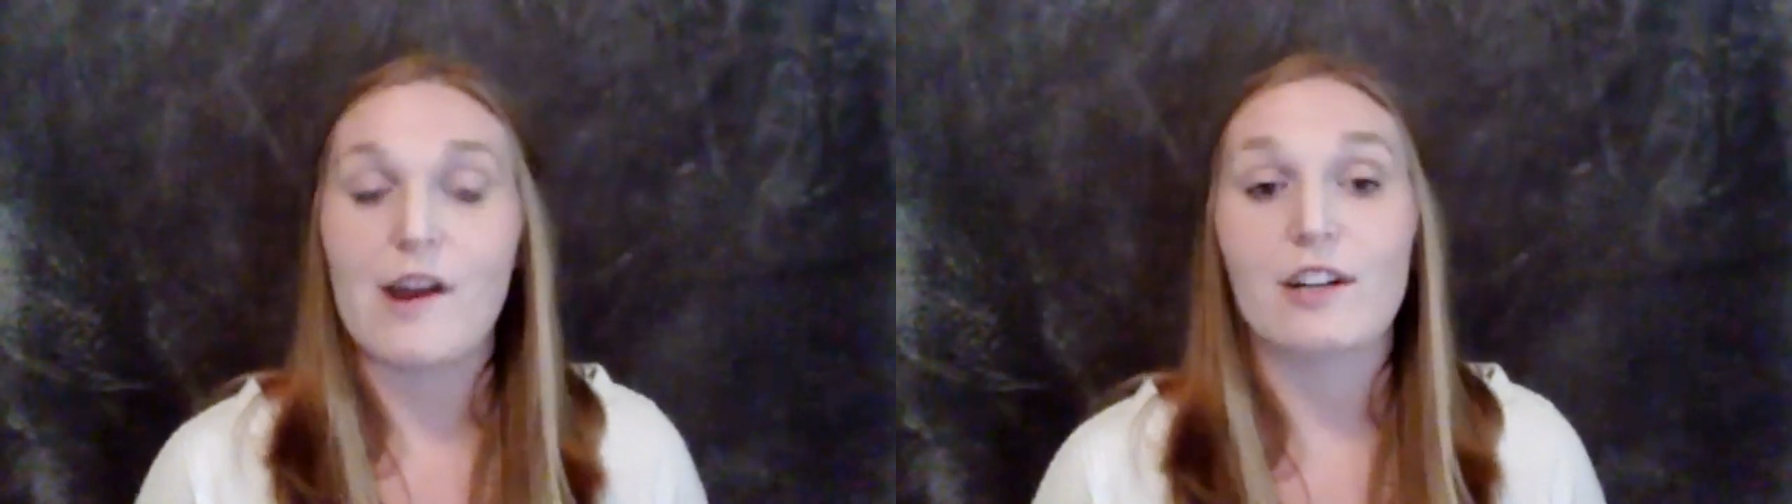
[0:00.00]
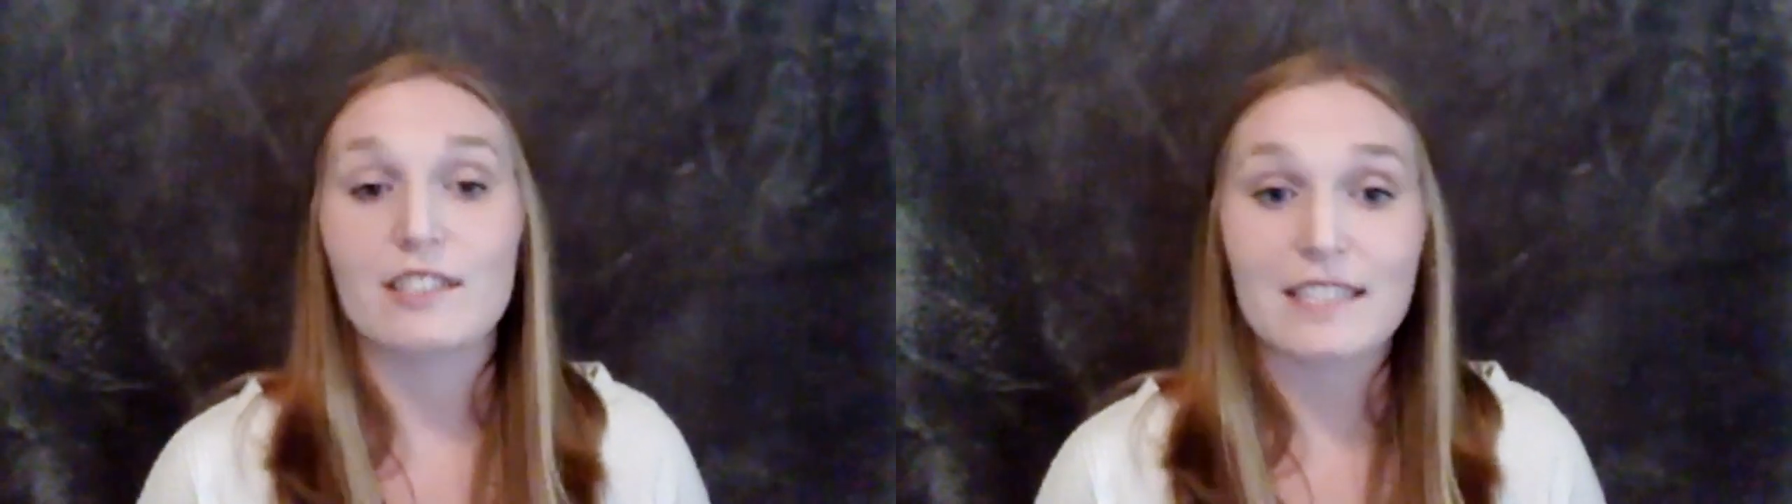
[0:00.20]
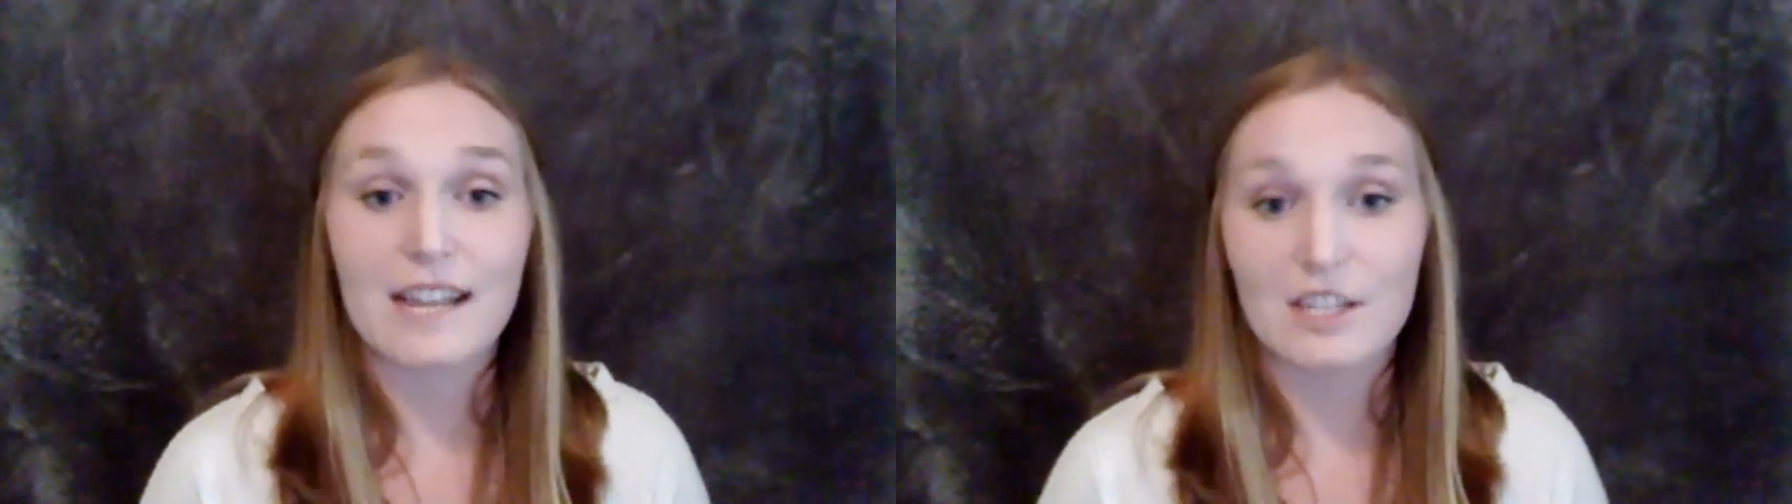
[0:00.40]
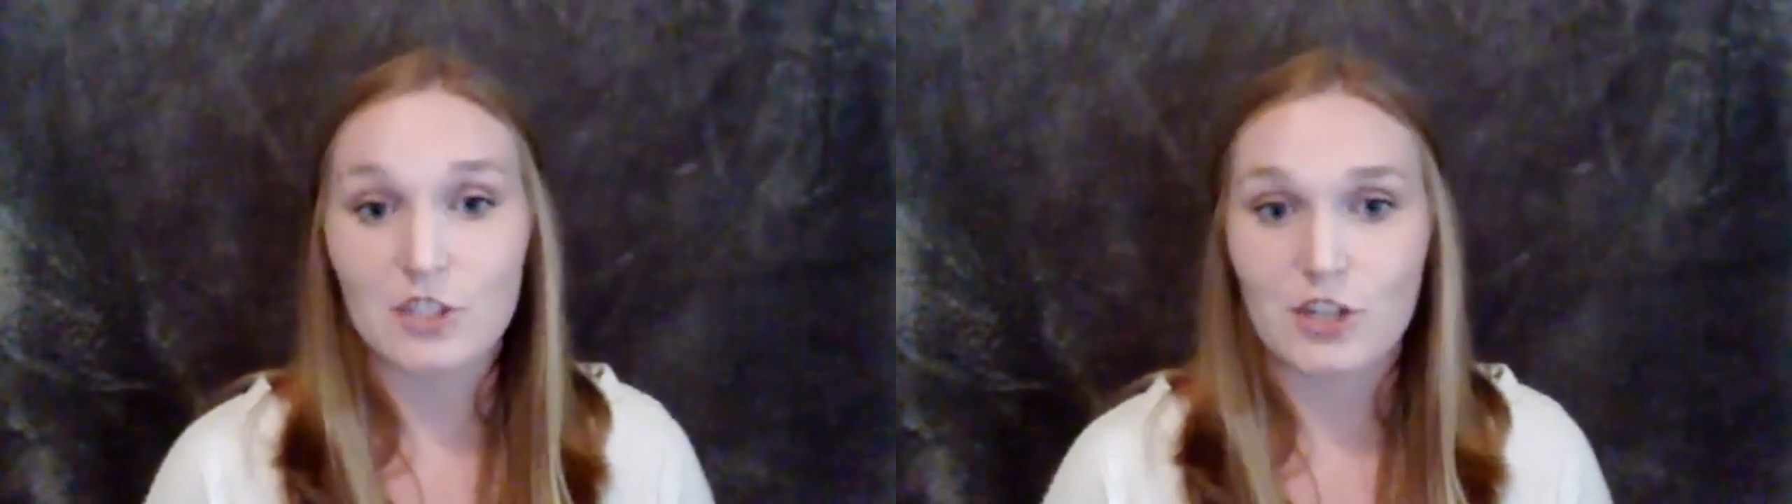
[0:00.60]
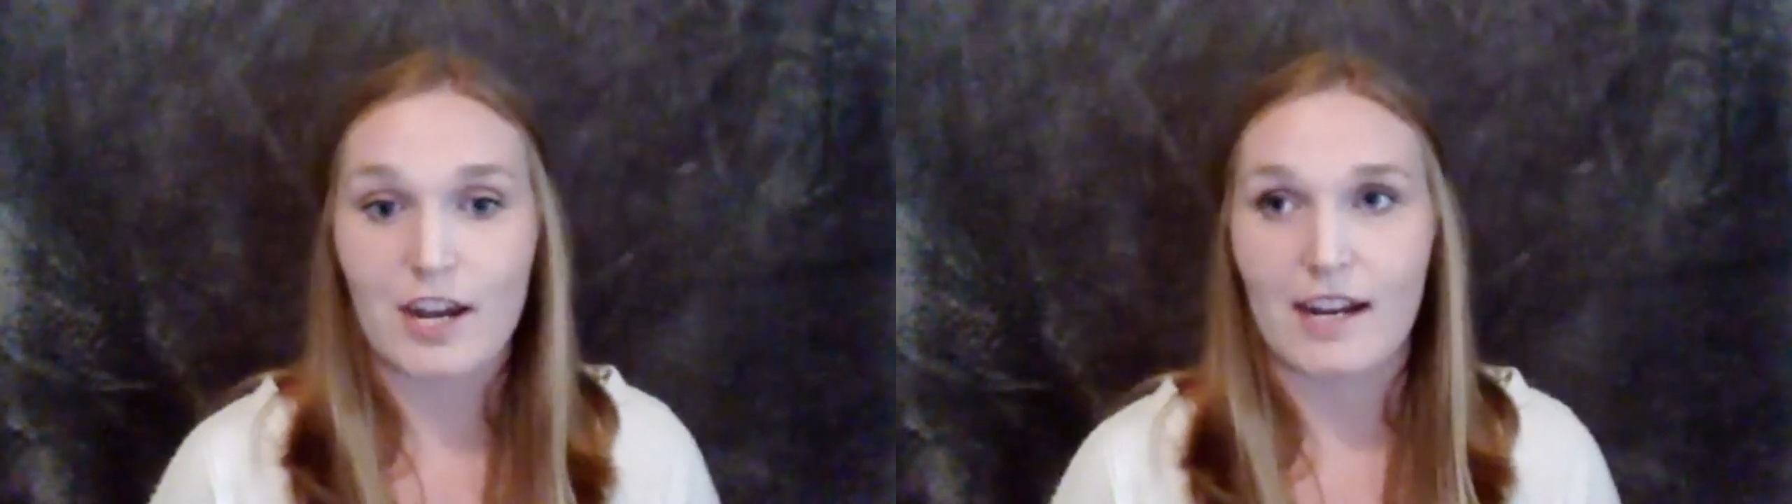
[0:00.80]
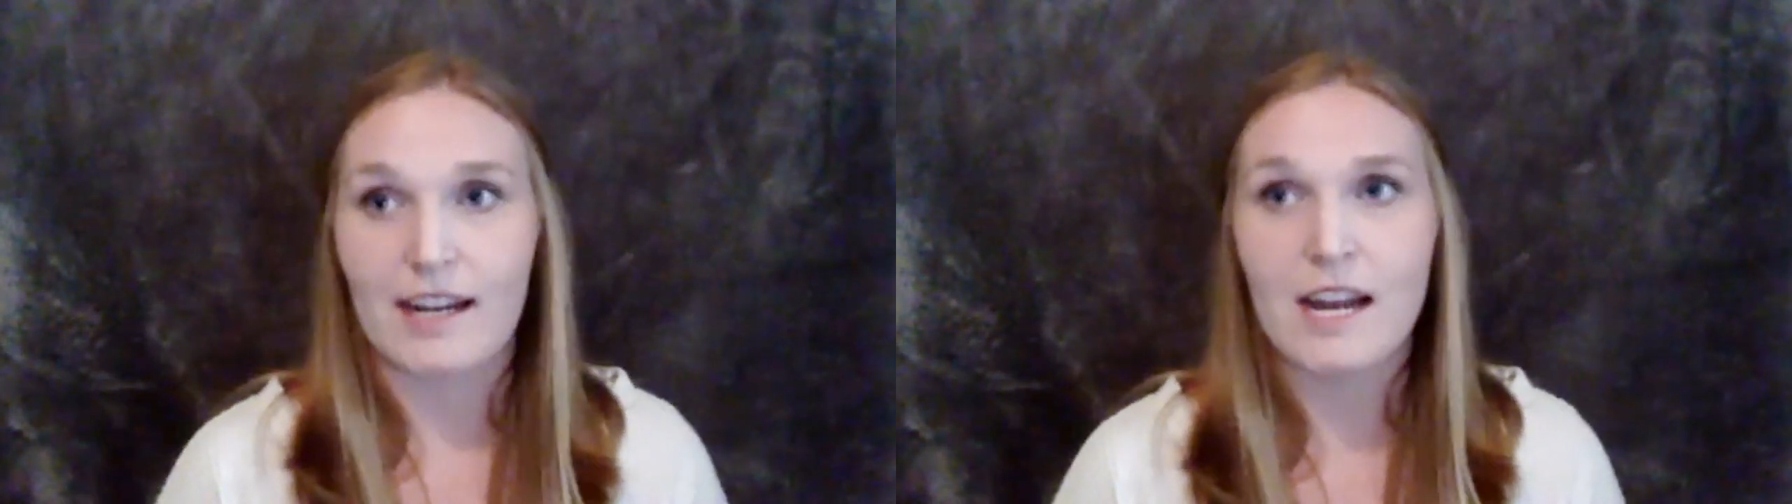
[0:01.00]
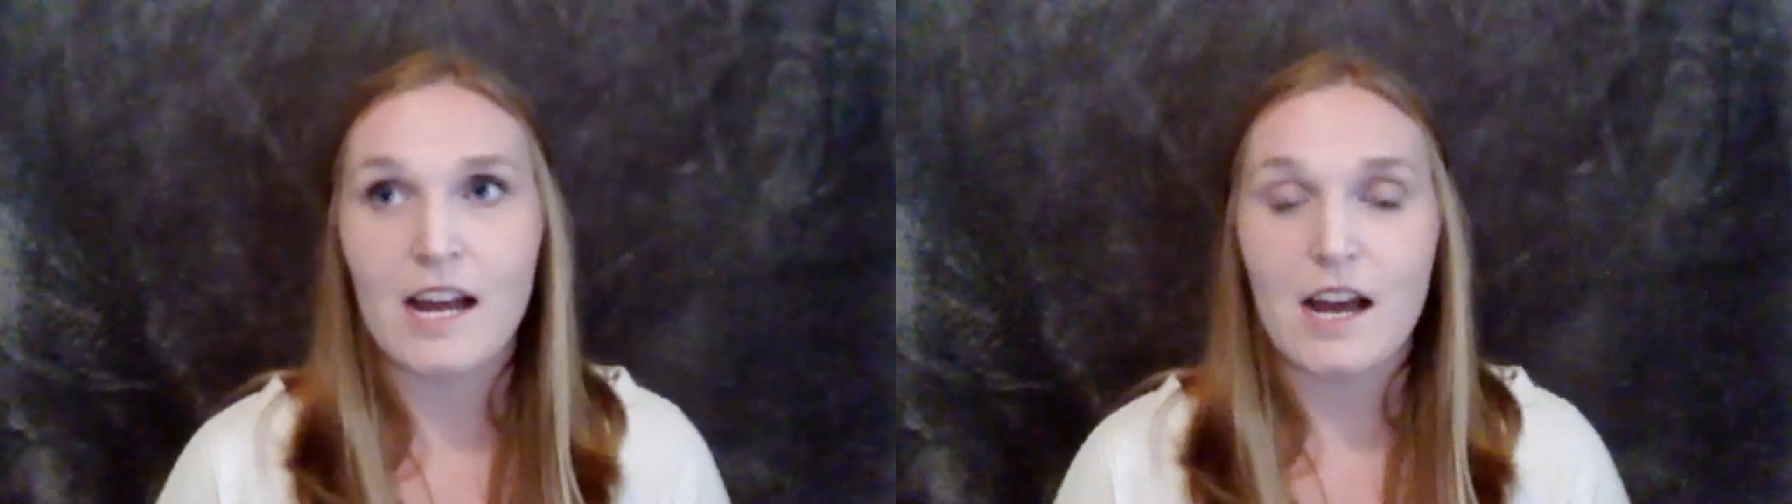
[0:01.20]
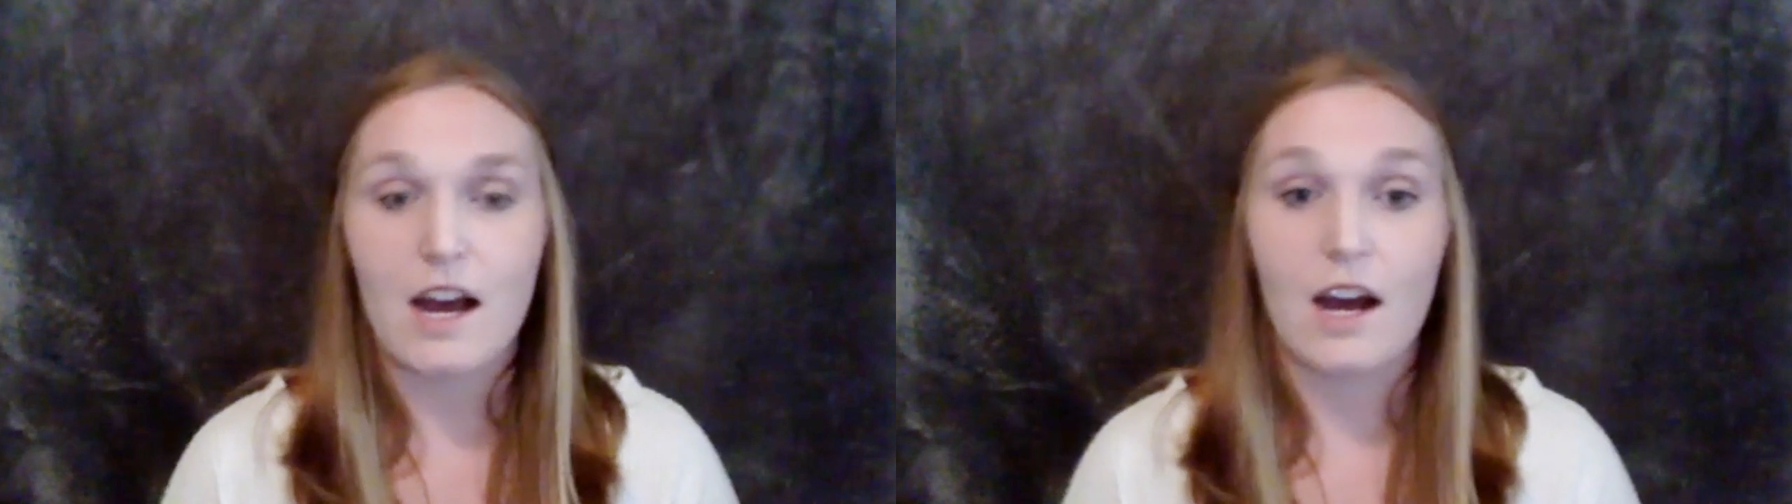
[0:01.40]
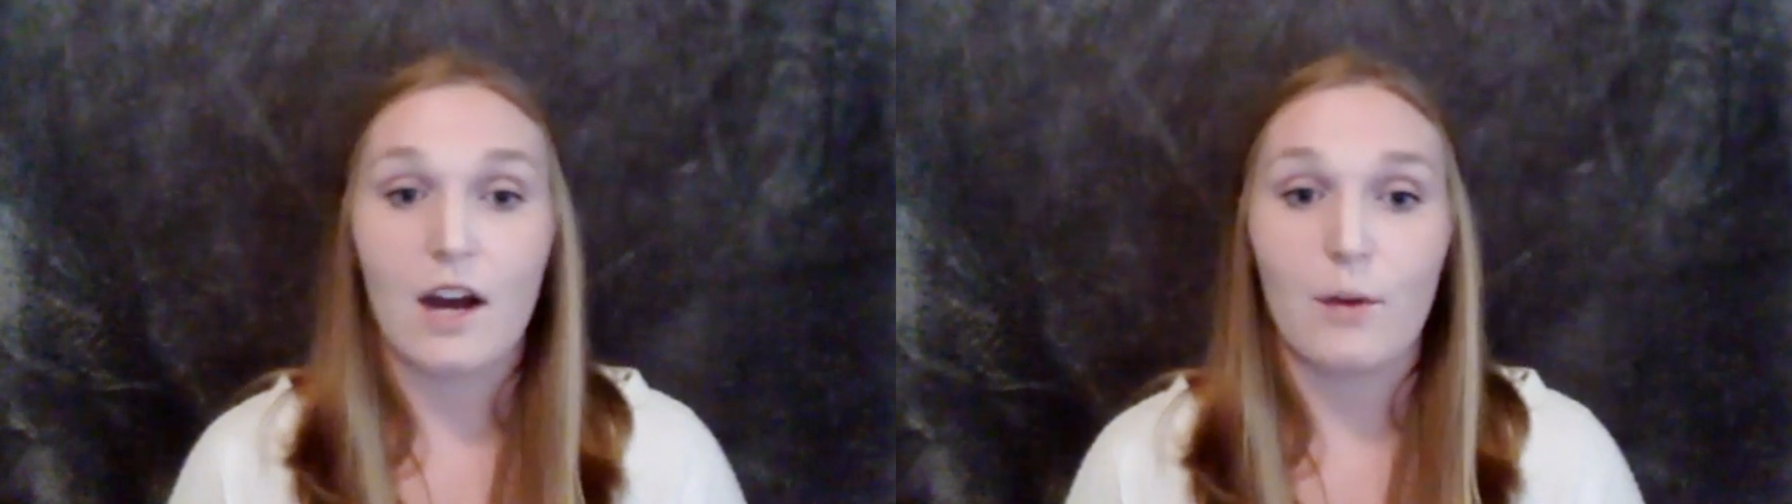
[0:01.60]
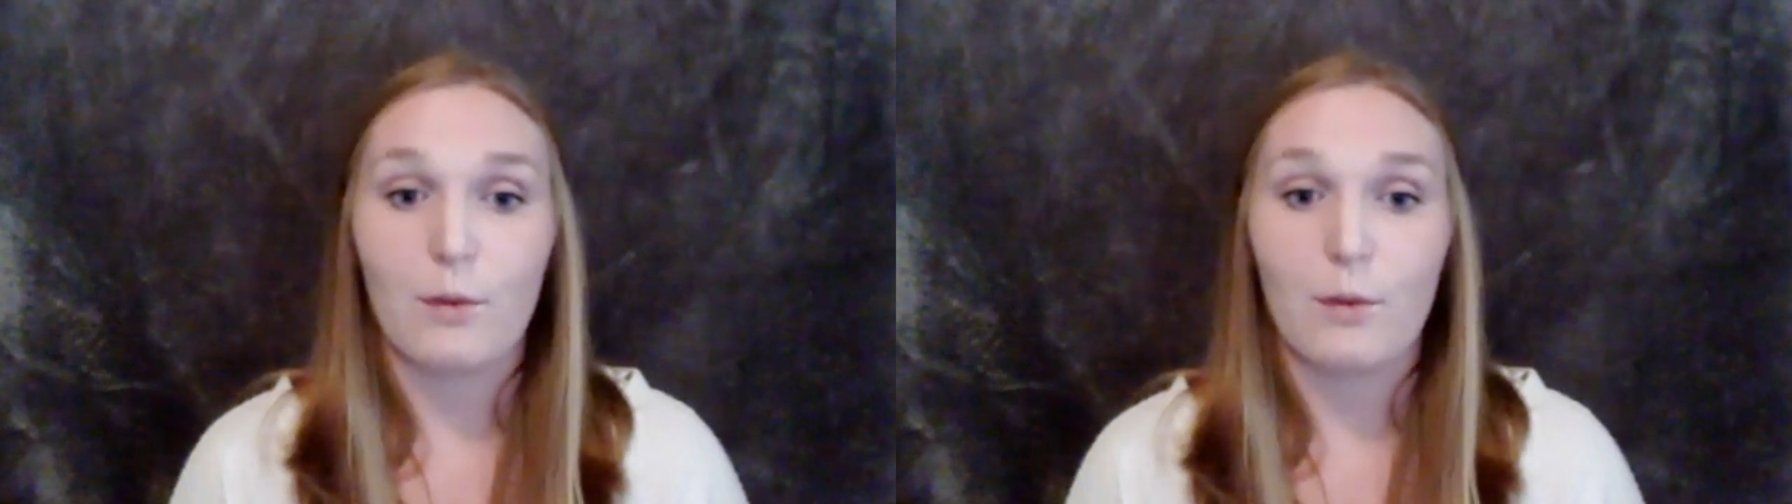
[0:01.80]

RCSJ uh,